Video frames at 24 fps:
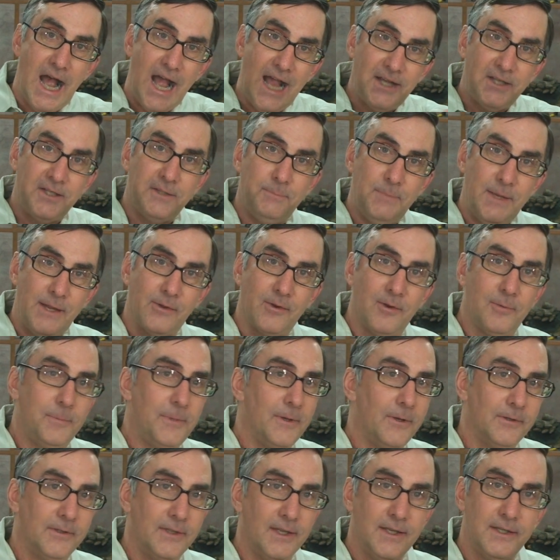I should be able to
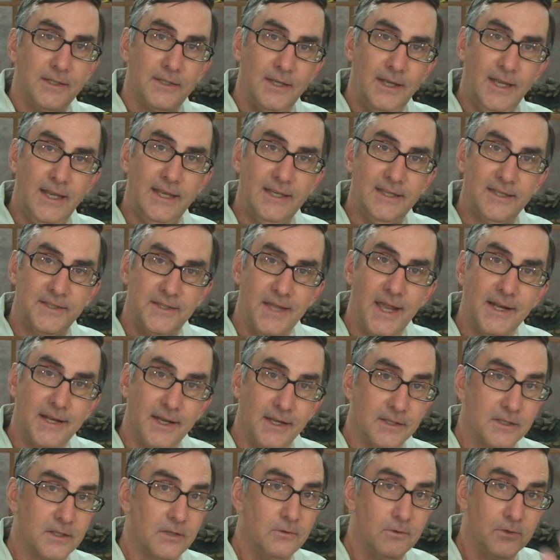build this in
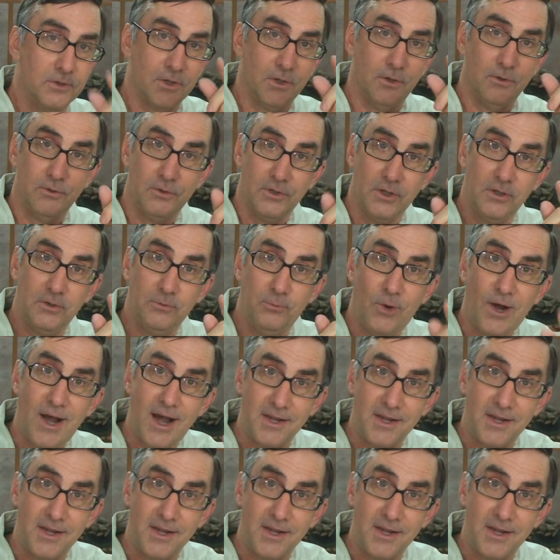seconds. So just